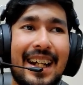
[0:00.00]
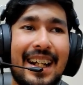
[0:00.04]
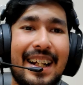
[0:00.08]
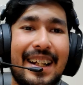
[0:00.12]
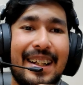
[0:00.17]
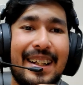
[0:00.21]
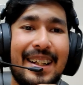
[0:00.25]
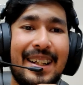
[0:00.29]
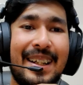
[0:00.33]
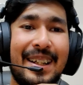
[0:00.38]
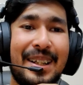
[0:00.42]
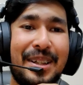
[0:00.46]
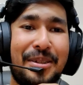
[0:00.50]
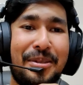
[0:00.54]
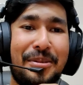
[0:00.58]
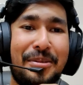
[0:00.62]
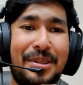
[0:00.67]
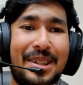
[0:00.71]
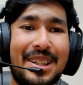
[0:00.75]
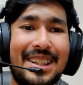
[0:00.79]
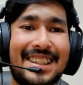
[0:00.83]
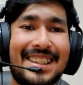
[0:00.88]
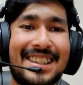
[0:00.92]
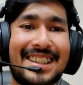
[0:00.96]
And he
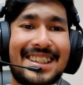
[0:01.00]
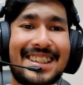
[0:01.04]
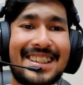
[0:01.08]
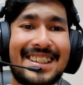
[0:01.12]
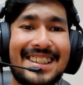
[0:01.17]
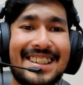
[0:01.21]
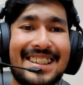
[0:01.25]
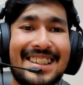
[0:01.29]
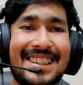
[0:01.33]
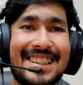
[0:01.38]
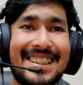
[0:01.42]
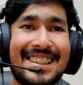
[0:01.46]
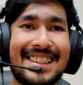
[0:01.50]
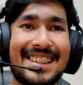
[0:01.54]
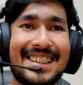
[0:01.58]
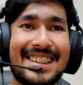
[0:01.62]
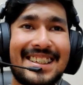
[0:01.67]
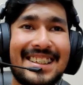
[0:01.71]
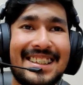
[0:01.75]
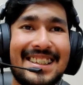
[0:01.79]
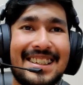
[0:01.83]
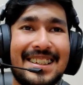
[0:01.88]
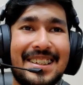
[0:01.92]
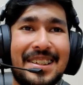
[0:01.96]
quits.
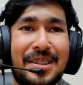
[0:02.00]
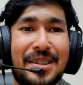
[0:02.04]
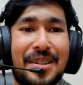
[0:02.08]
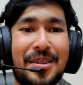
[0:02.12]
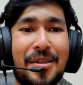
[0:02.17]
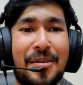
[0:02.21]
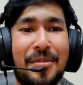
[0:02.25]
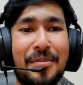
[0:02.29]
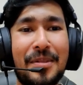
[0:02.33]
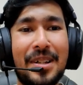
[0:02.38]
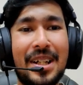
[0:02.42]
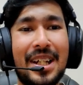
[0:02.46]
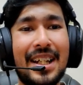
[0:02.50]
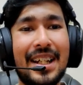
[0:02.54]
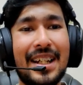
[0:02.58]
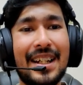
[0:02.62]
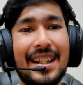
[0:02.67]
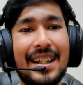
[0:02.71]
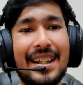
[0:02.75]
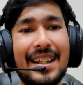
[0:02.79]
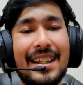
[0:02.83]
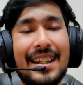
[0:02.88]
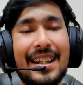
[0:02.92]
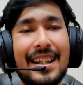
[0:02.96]
Oh
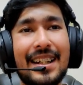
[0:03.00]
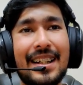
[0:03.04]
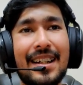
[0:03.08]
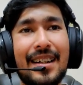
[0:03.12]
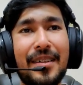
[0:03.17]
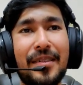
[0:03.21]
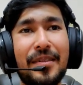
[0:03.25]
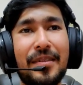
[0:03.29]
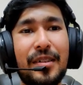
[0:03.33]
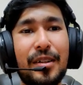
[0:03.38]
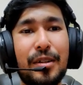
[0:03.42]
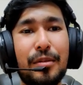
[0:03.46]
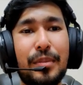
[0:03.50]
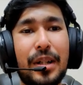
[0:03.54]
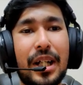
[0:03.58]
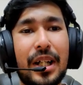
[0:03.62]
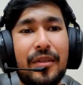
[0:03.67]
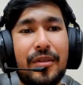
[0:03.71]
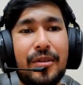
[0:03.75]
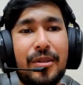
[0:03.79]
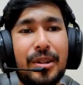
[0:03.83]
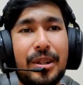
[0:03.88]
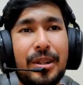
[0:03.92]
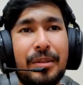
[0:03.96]
man, I kind of feel
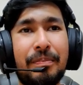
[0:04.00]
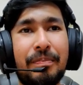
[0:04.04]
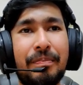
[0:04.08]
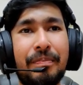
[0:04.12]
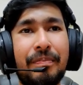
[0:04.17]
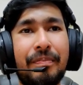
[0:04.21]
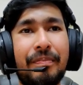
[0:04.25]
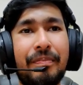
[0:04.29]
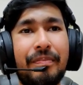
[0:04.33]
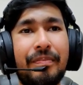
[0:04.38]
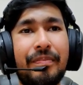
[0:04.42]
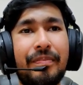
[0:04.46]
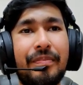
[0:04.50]
bad for him.